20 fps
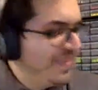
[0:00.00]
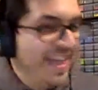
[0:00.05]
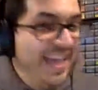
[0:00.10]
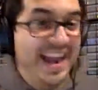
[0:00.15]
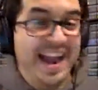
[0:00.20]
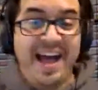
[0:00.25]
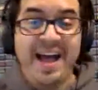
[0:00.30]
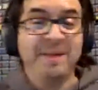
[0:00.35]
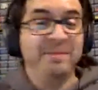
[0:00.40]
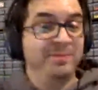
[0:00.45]

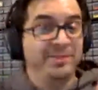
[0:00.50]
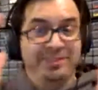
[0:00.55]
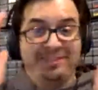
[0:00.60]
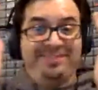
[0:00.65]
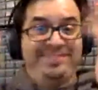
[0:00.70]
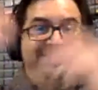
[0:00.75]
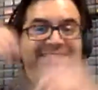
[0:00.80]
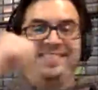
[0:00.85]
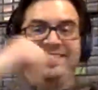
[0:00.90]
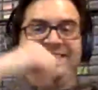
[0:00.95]
And I'm
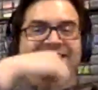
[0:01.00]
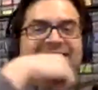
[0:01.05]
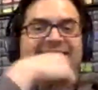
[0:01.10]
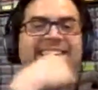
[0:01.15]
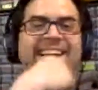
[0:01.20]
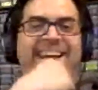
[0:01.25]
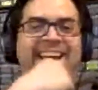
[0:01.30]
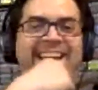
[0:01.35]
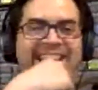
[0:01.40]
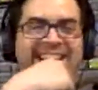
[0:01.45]
just,
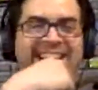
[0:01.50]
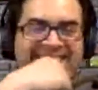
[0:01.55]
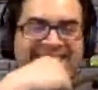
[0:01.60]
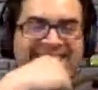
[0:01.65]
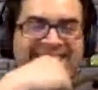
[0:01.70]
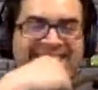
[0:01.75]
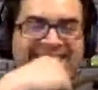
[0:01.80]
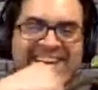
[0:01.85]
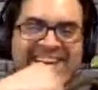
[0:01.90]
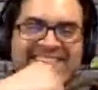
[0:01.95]
I
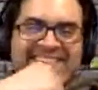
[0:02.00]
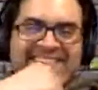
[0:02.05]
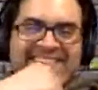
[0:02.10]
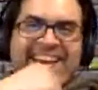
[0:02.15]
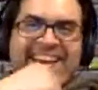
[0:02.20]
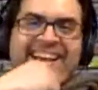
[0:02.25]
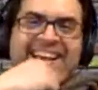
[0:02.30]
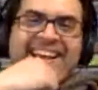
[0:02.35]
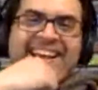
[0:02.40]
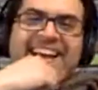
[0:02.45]
was sitting there,
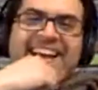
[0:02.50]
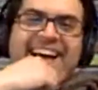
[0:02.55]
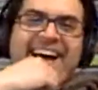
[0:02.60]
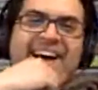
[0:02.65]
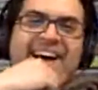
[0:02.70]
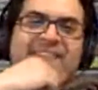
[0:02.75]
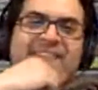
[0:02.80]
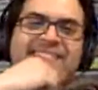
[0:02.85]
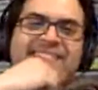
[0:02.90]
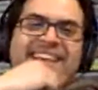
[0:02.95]

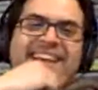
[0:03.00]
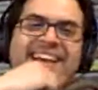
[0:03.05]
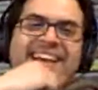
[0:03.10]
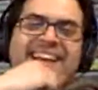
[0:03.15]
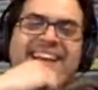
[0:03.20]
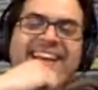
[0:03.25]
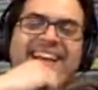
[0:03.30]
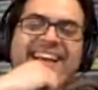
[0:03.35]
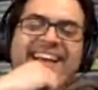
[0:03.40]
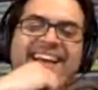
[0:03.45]
I was like,